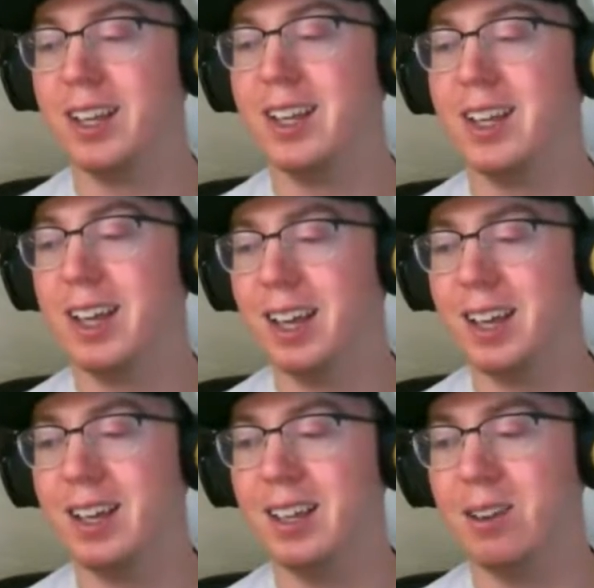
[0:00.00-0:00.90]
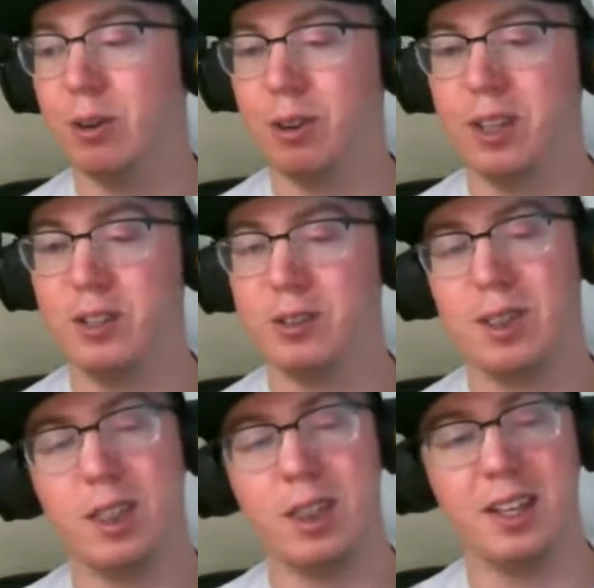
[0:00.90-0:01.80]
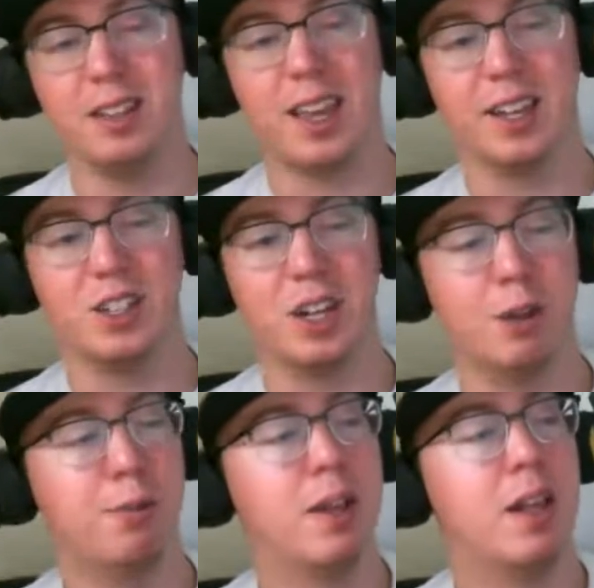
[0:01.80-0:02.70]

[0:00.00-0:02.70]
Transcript: or at least the league's catching up.